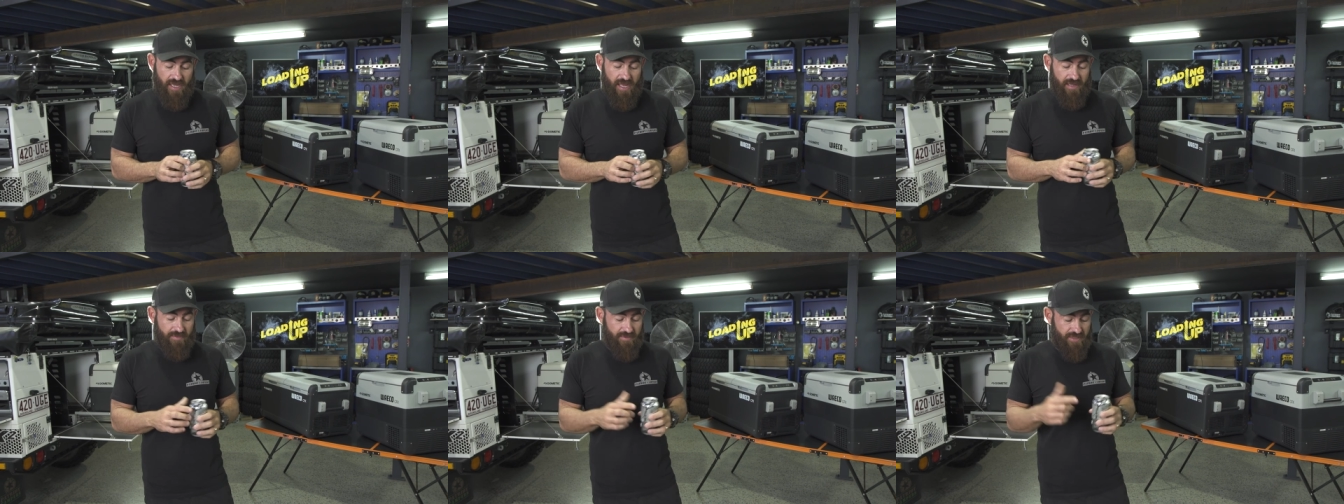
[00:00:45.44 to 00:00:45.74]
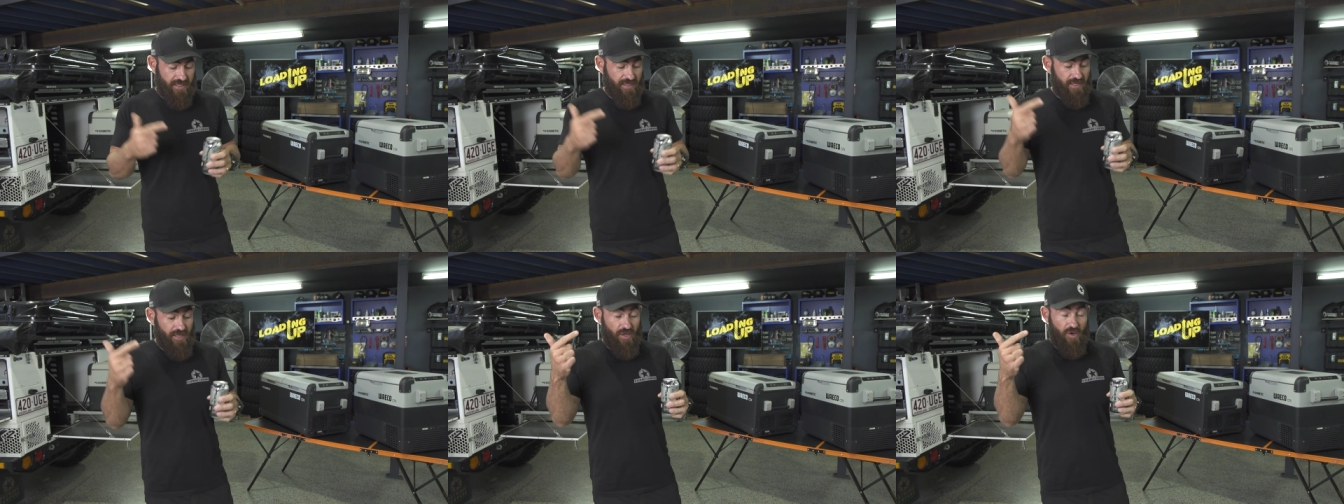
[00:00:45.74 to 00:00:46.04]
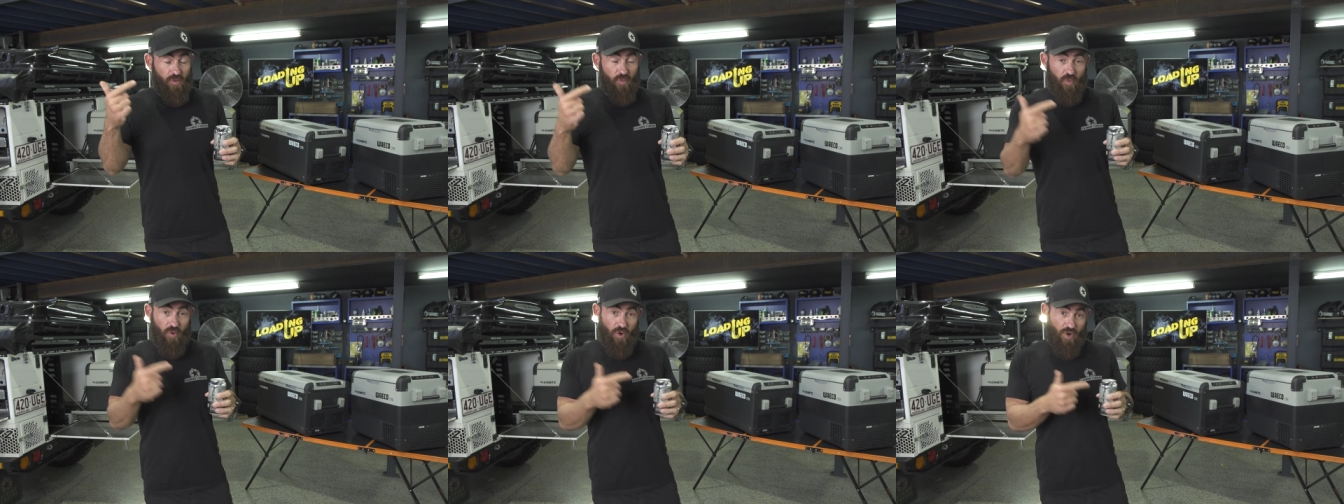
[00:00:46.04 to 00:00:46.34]
Games.
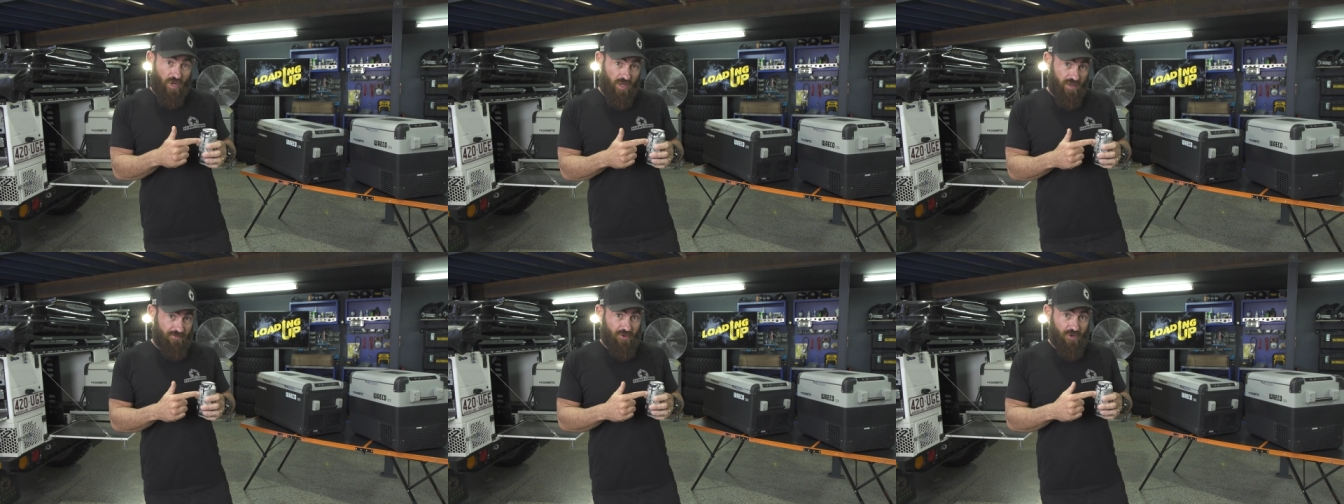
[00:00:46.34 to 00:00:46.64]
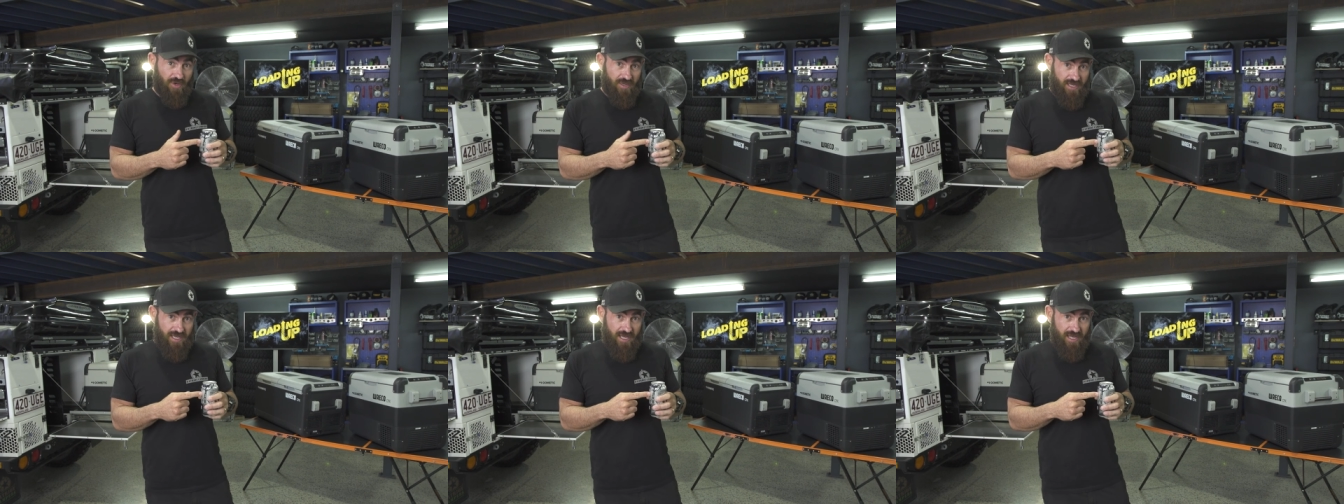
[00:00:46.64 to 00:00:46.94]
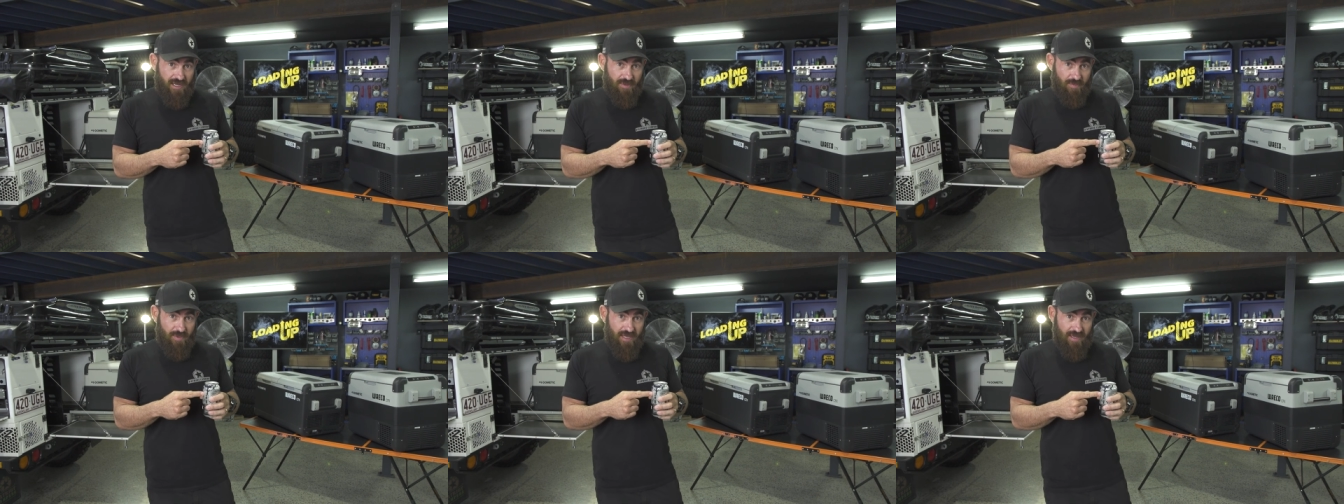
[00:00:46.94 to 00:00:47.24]
Why I've got a
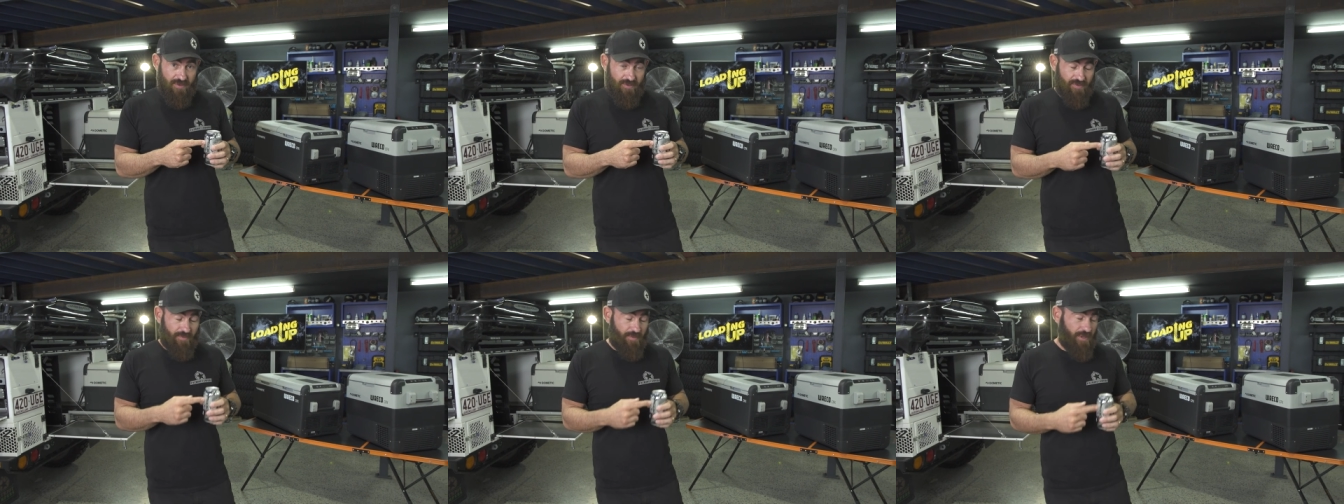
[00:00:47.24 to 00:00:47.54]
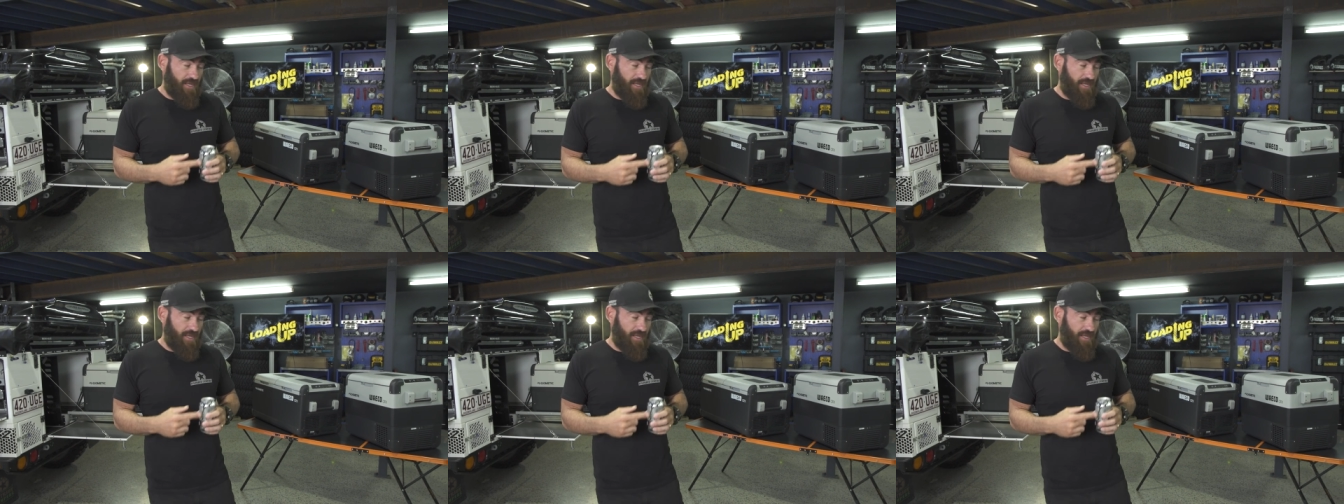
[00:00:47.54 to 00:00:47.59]
can of beer with